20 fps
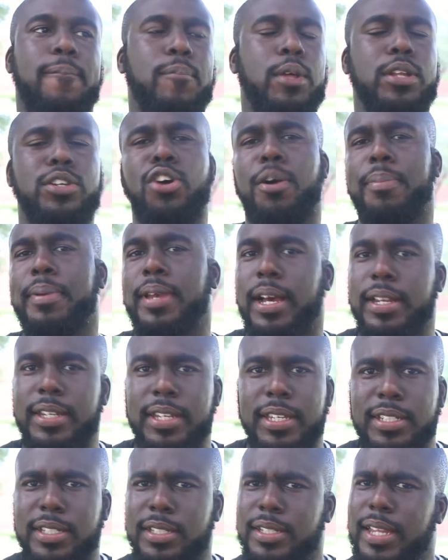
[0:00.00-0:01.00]
Adobe
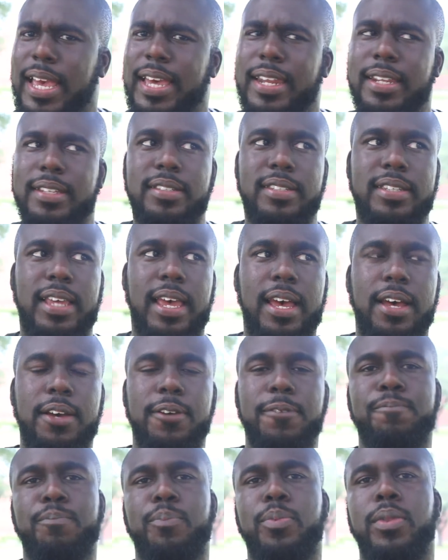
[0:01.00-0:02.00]
Audition to edit
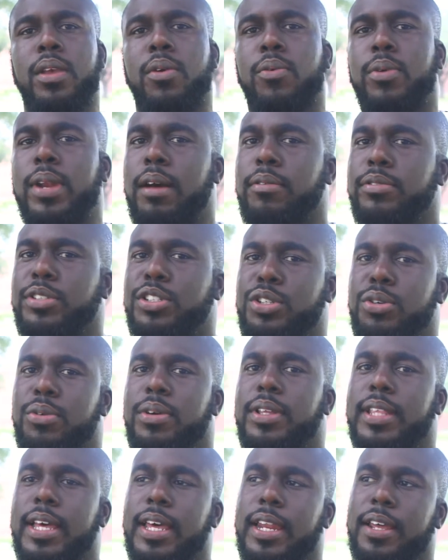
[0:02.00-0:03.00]
sound, when I was
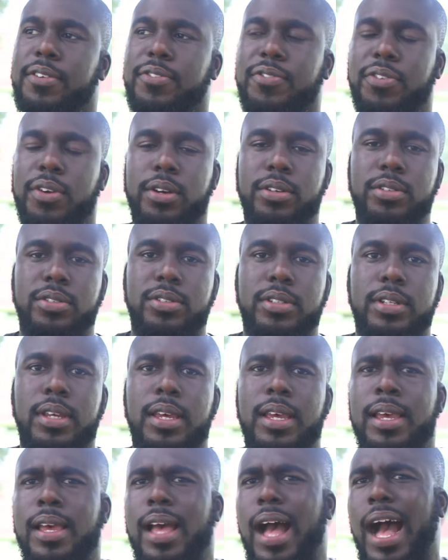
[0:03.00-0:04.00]
doing that at first,
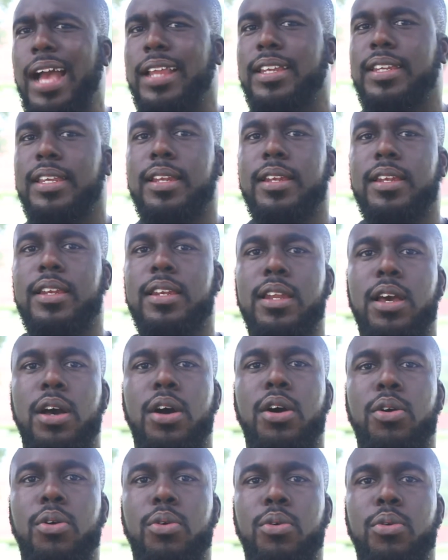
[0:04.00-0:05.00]
I didn't
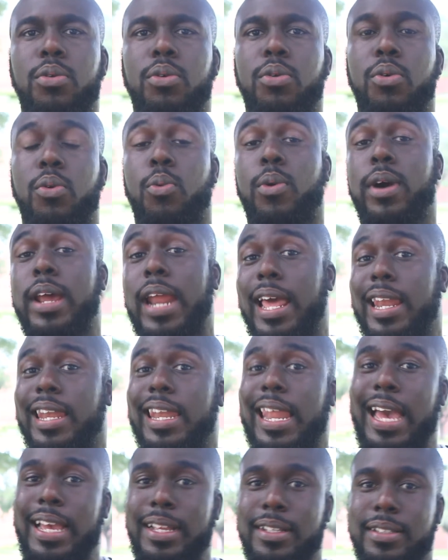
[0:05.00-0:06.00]
know what I
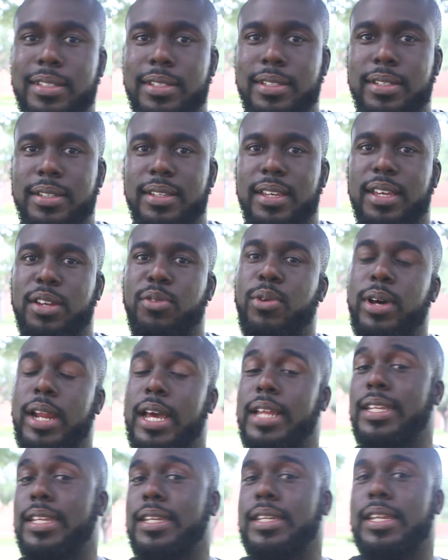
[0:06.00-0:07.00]
liked and what
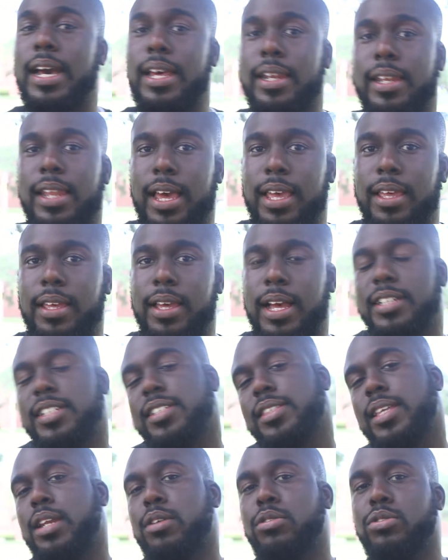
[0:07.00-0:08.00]
I did not like. I
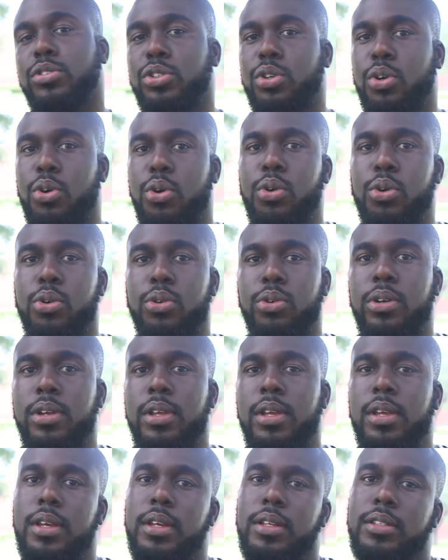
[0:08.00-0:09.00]
just thought it was cool
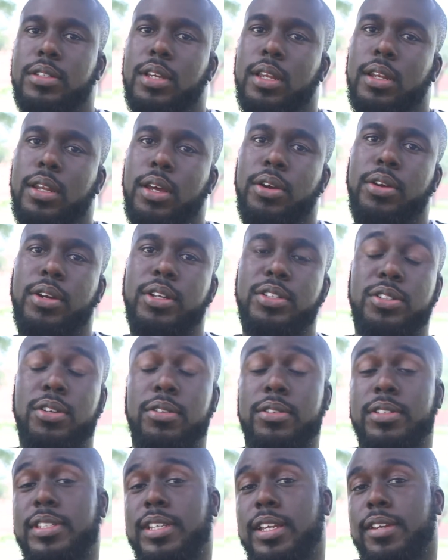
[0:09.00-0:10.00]
to learn a
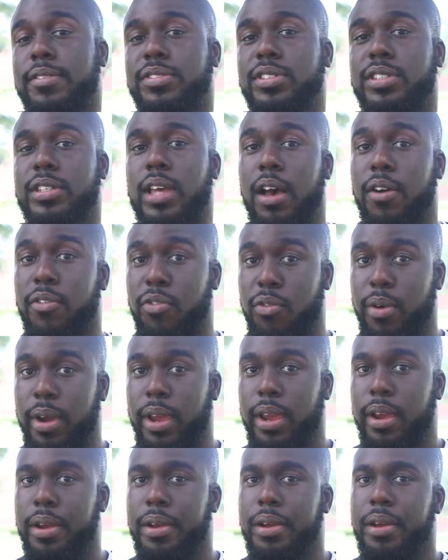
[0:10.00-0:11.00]
certain set of
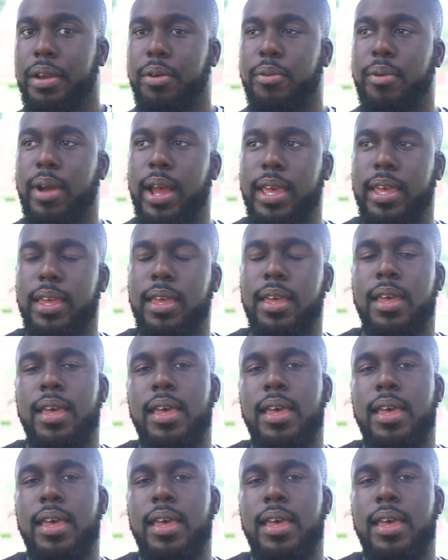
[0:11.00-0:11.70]
software. Right?